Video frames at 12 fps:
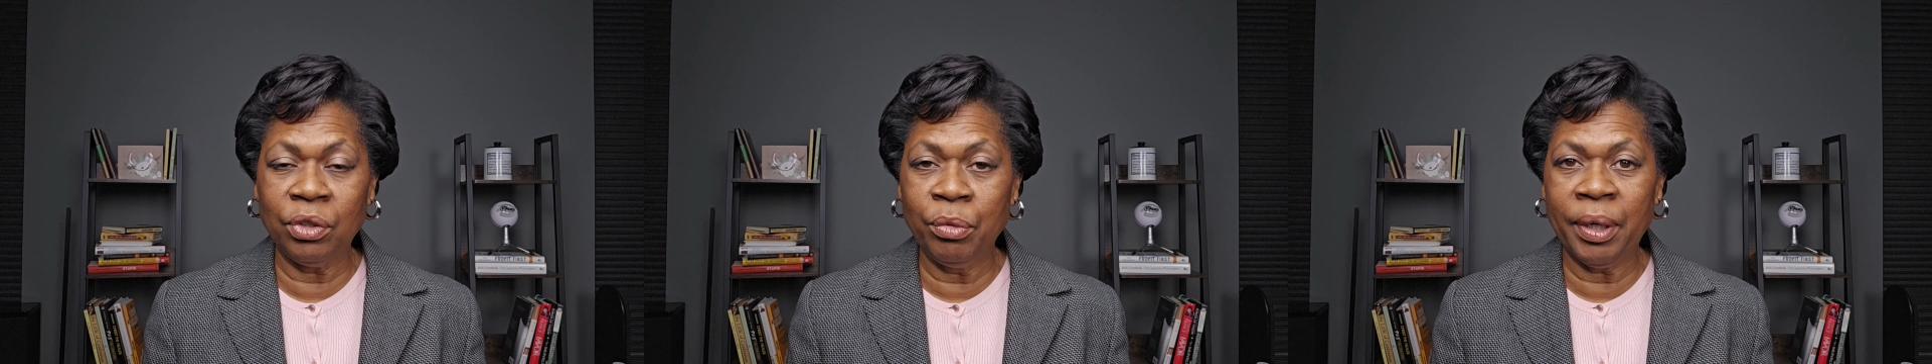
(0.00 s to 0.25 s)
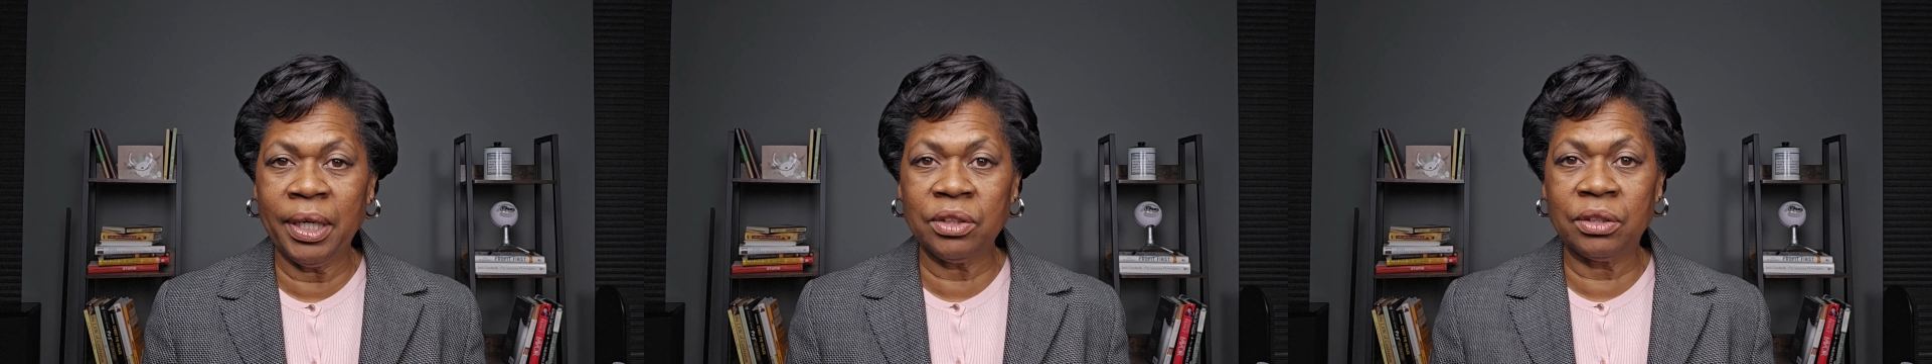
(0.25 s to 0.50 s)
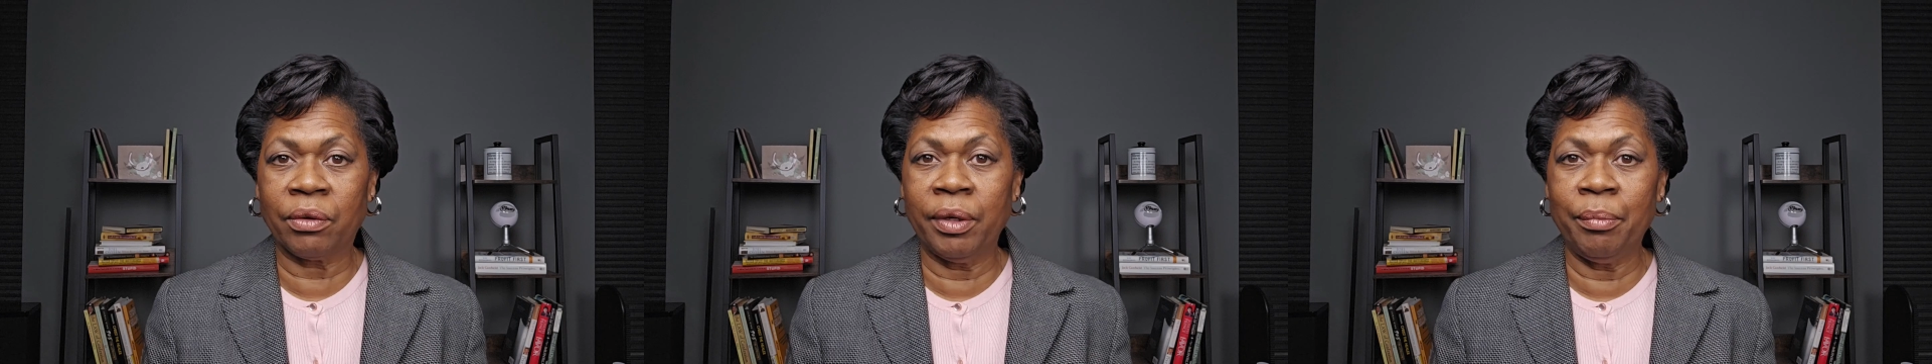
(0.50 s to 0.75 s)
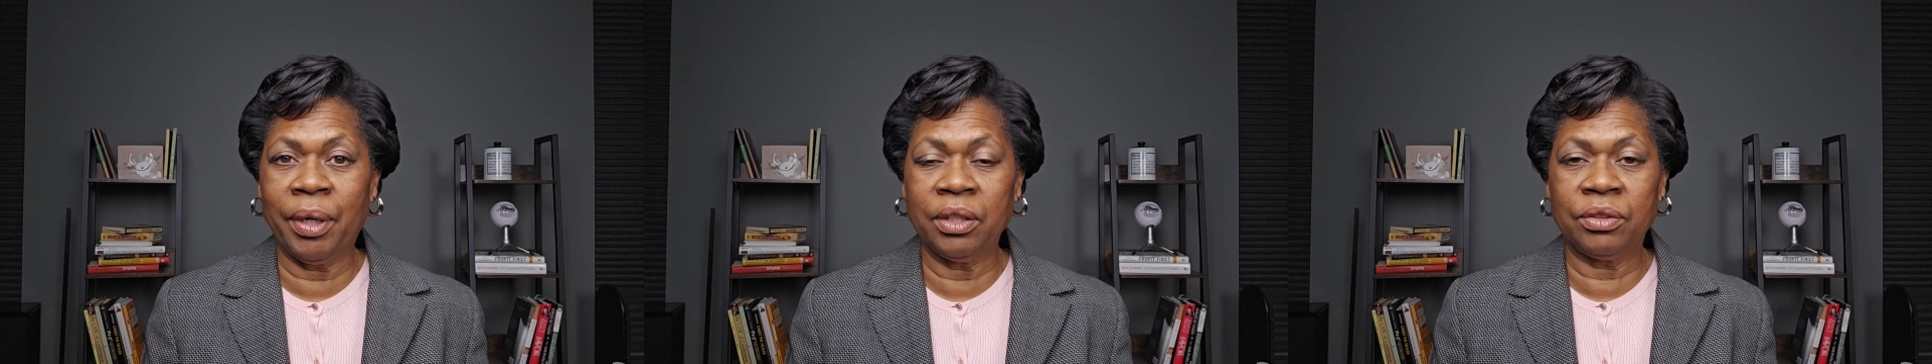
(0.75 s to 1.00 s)
2 months,
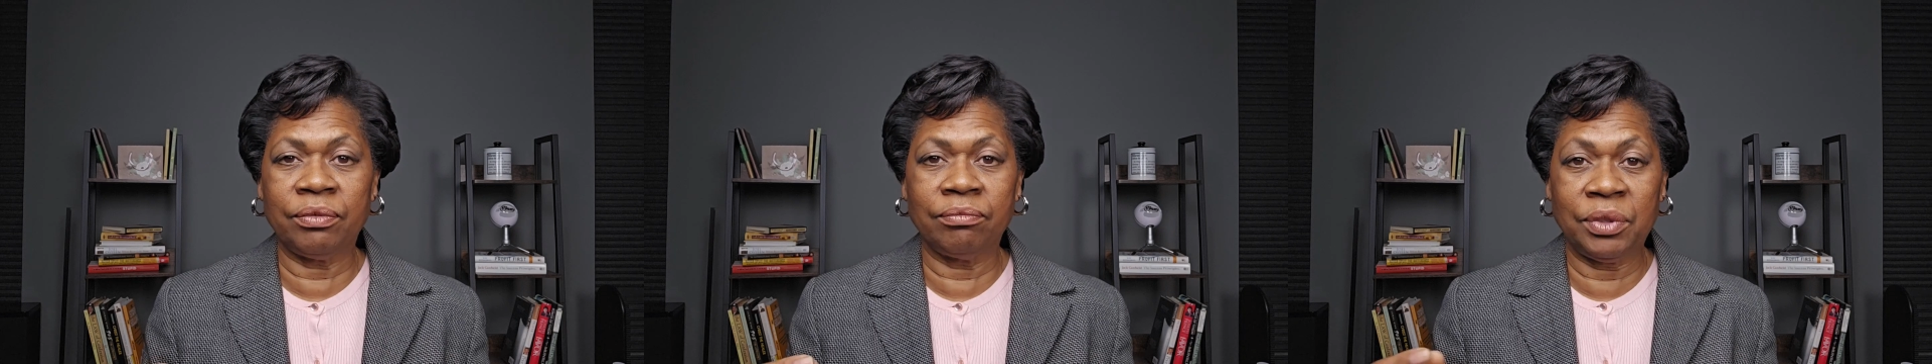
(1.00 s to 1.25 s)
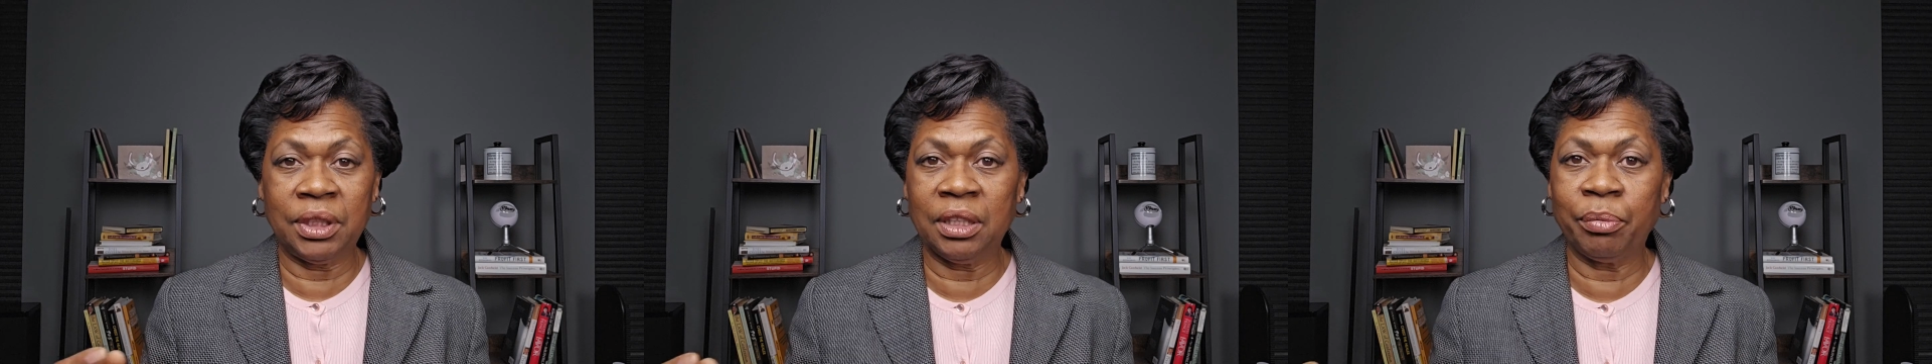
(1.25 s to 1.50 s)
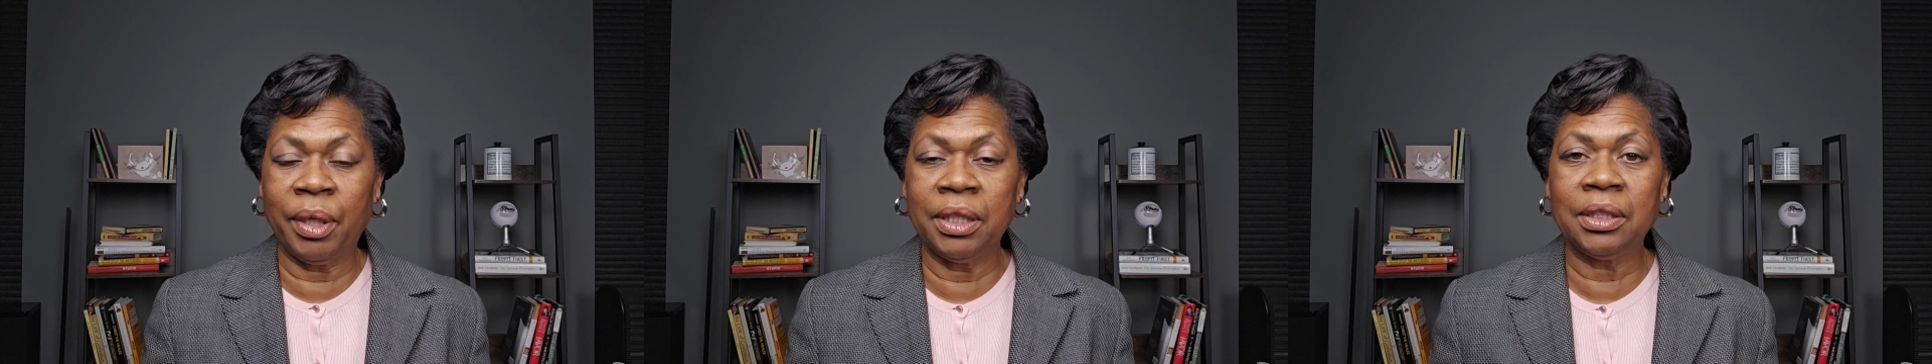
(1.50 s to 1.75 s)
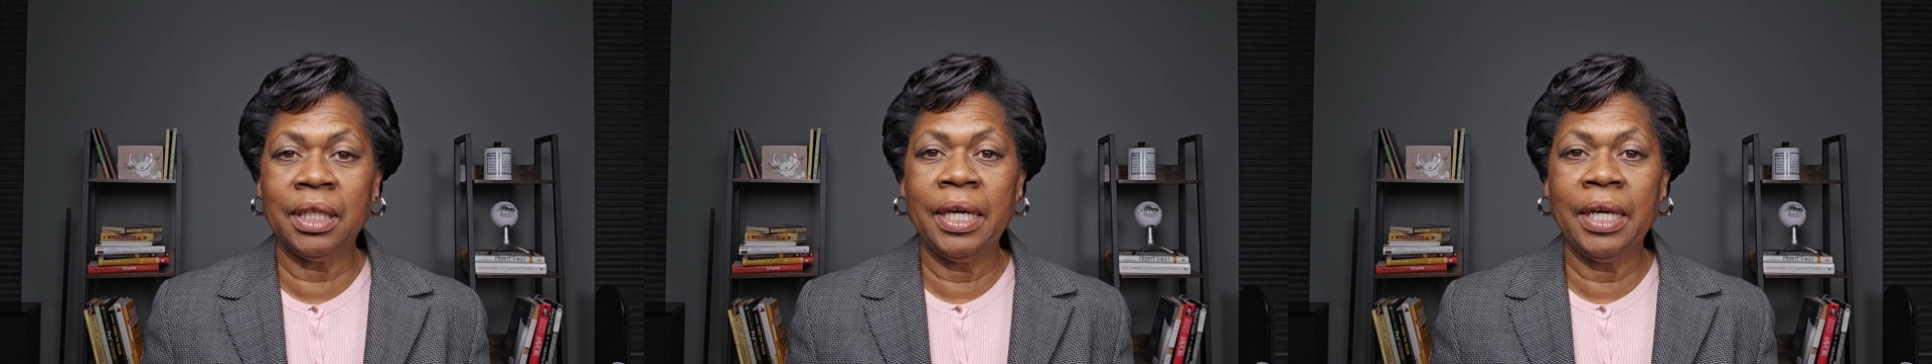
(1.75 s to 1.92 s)
3 months, 6 months,